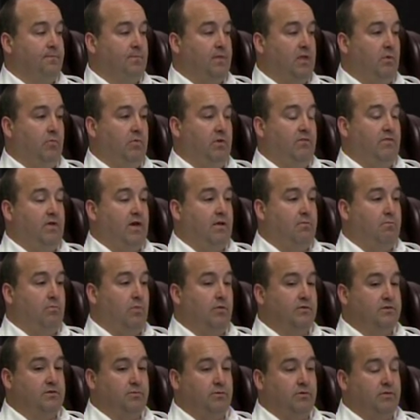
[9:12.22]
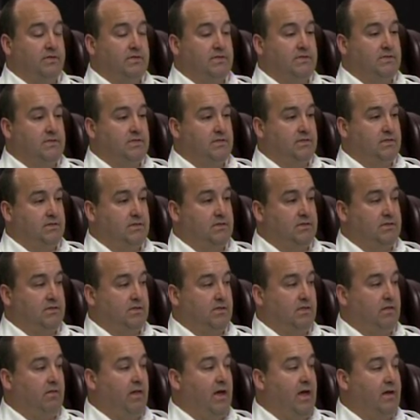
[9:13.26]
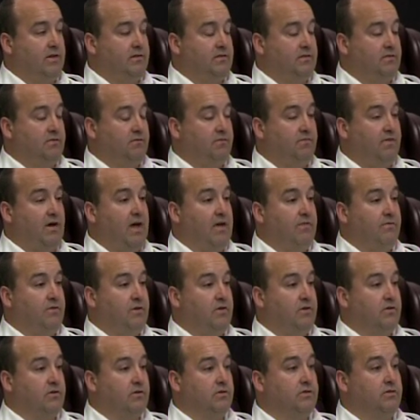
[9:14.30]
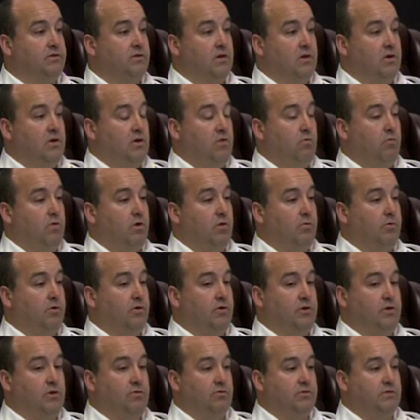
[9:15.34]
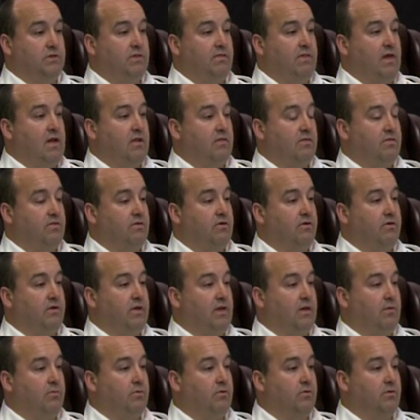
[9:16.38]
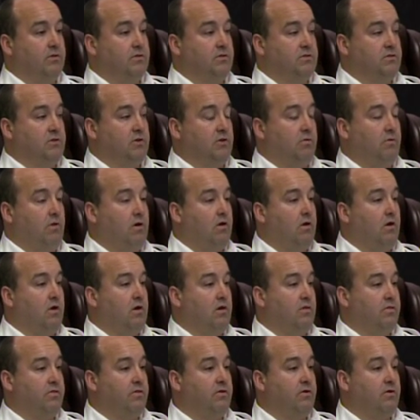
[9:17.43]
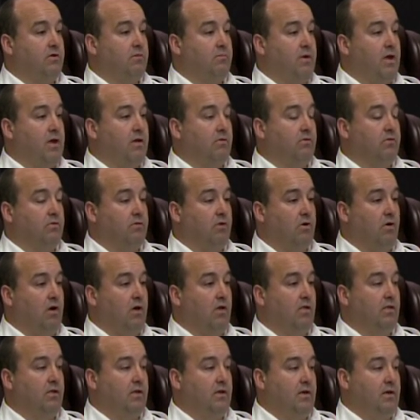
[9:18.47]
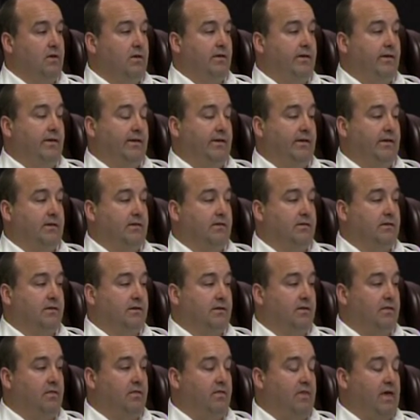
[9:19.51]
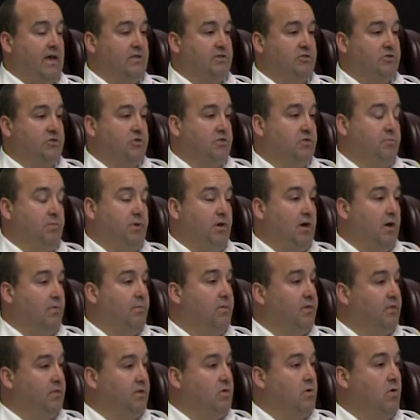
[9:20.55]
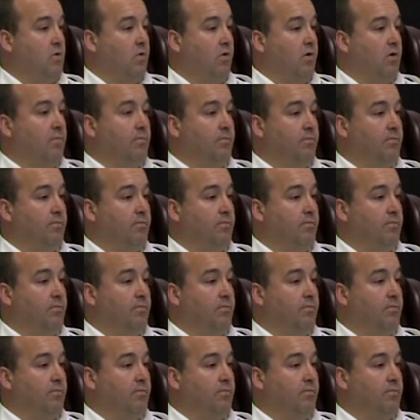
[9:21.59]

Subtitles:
and we've had multiple incidences in the last 5 years where we're using that third ambulance to go out on a third medical call, and that's just becoming the norm.